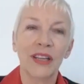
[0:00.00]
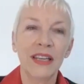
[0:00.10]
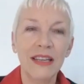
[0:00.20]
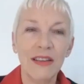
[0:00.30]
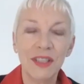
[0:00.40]

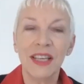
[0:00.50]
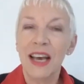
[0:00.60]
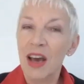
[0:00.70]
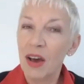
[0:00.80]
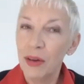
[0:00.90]
leaves,
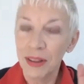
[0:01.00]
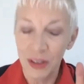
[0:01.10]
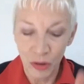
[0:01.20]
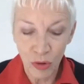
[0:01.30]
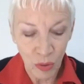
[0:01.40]

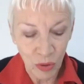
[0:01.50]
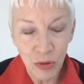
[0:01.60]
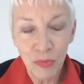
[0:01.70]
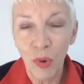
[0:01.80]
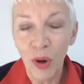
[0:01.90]
you know, you,
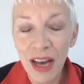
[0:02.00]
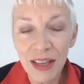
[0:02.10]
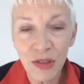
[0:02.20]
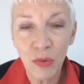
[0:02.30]
one has to